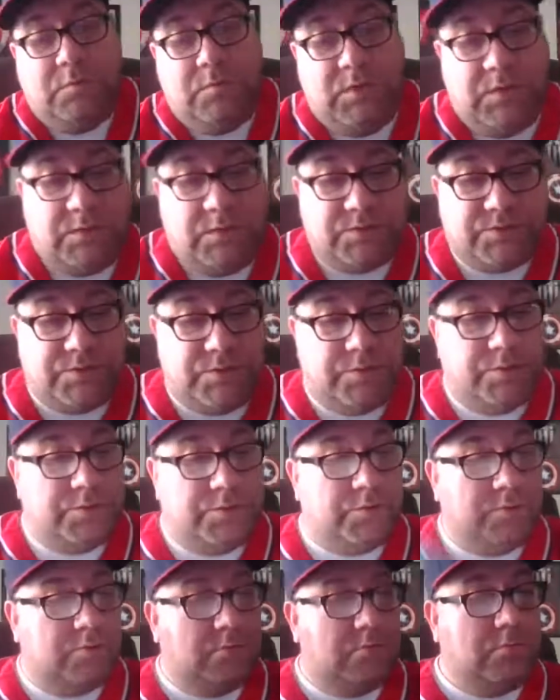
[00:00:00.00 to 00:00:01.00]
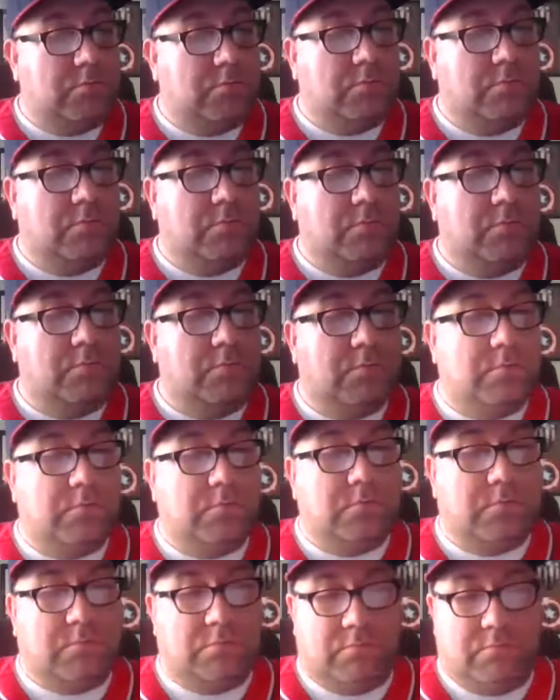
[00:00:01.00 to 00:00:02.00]
I mean, I'll show you.
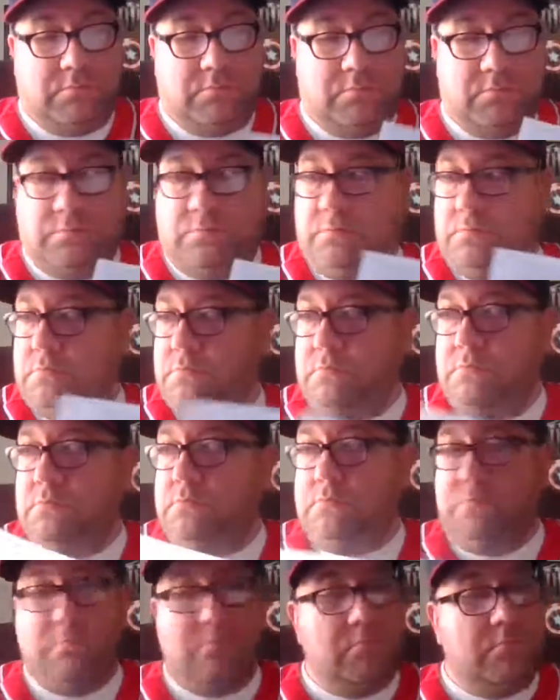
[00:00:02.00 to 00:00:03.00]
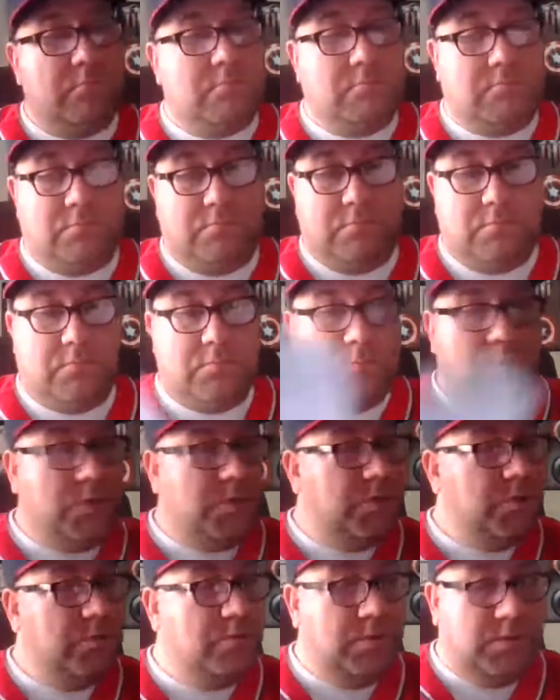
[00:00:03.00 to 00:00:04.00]
What am I
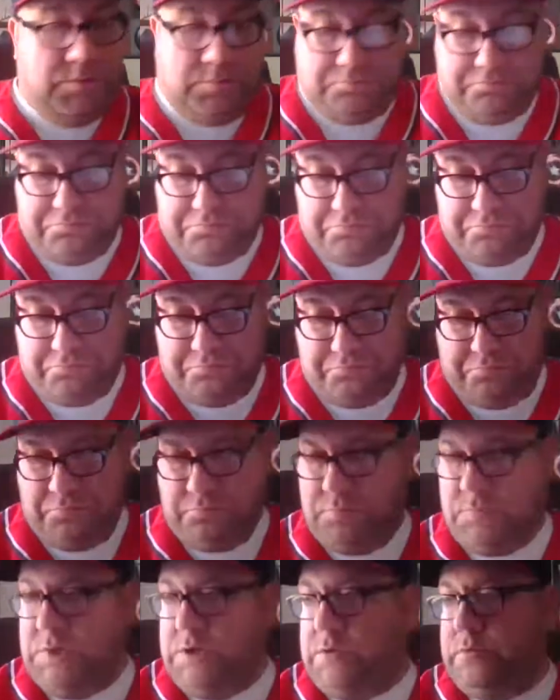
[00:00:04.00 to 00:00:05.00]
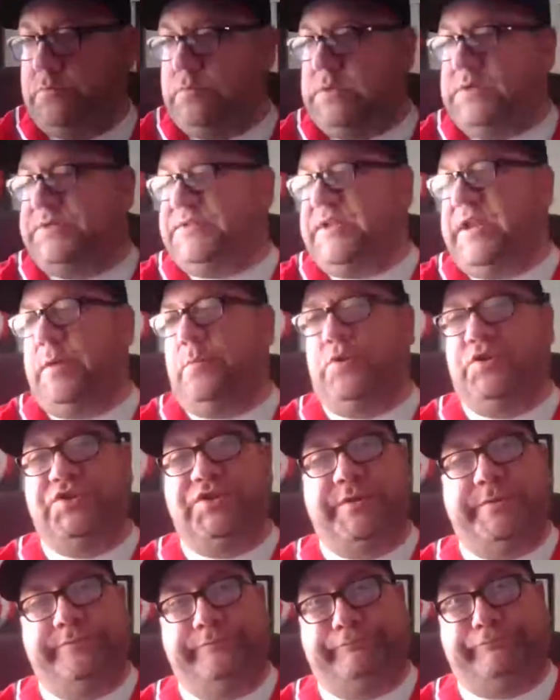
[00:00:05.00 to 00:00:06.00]
gonna do with it? No, I
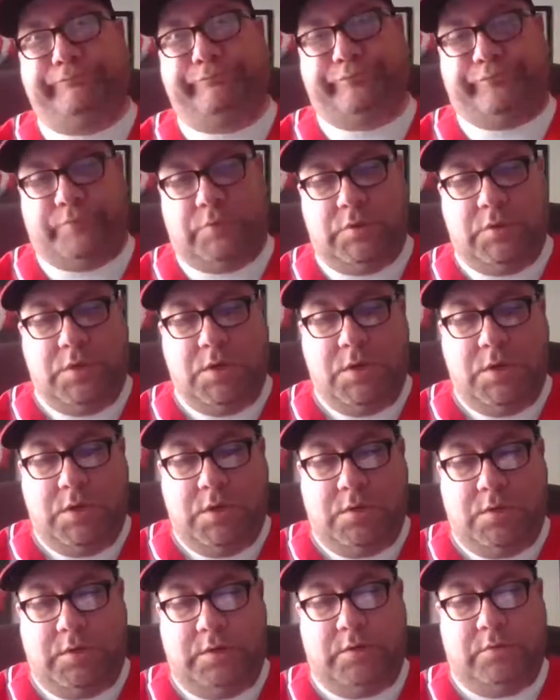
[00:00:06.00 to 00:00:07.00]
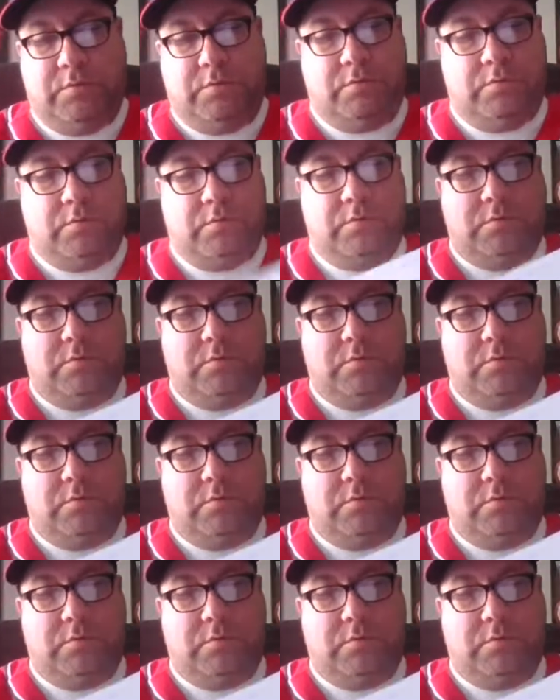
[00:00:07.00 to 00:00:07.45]
sandwiched it. Now,